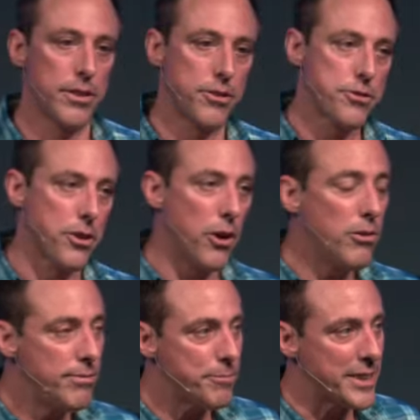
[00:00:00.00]

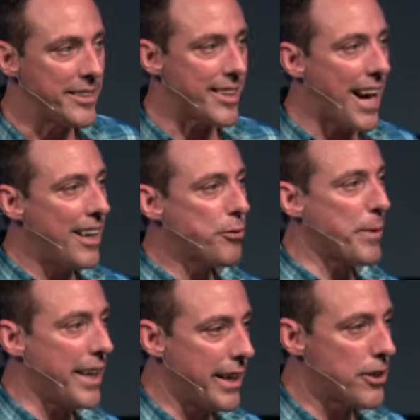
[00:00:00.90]
So when he's asked
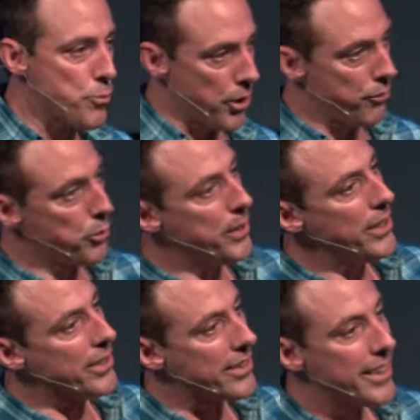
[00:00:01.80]
by Achish, "Where have you
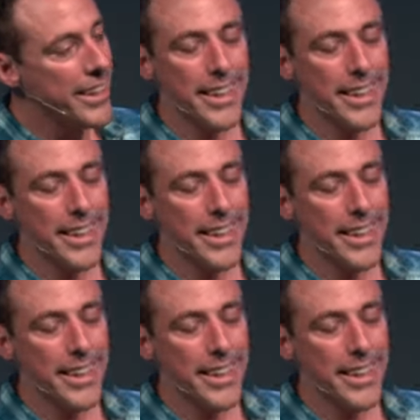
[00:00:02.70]
been?"